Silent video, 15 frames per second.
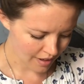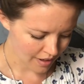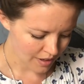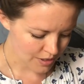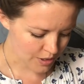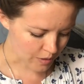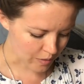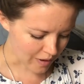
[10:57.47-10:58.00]

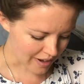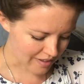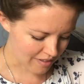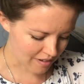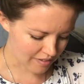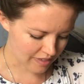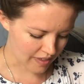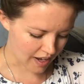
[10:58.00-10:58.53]
So I
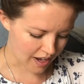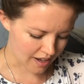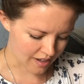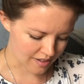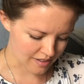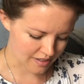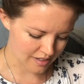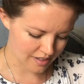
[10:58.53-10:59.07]
thought
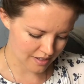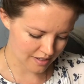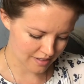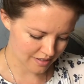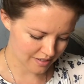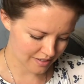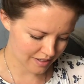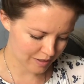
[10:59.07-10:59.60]
that
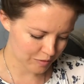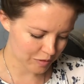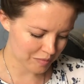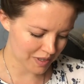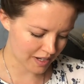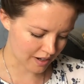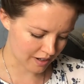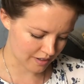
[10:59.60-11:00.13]
it would be
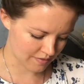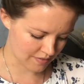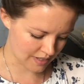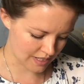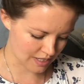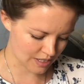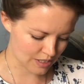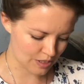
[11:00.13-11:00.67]
kind of
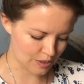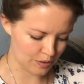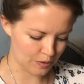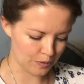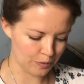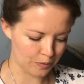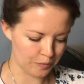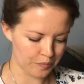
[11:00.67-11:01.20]
neat
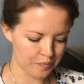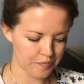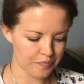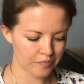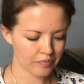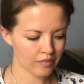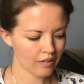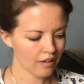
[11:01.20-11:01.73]
to
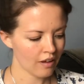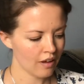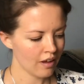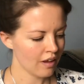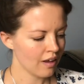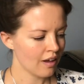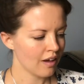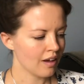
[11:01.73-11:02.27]

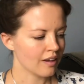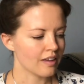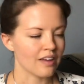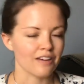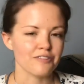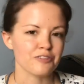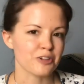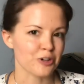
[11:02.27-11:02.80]

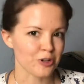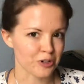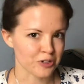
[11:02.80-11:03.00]
gift her